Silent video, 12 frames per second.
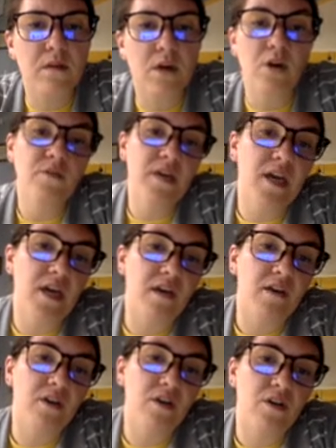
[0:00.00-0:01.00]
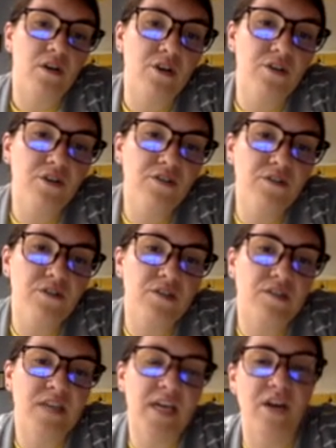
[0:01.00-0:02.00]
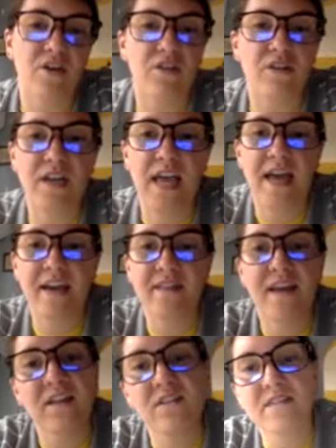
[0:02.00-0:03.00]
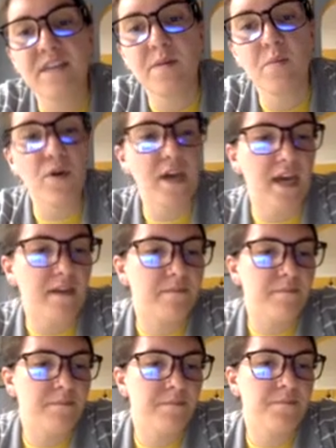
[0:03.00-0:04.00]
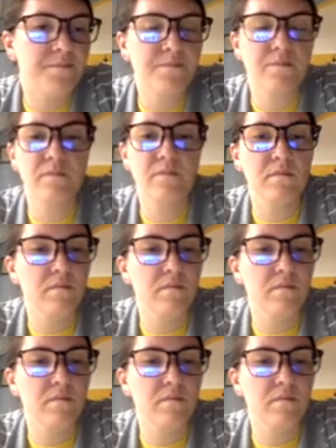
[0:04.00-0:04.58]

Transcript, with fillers: Oh, yeah, hers looks like a girl head, and that looks like a boy head. Hmm.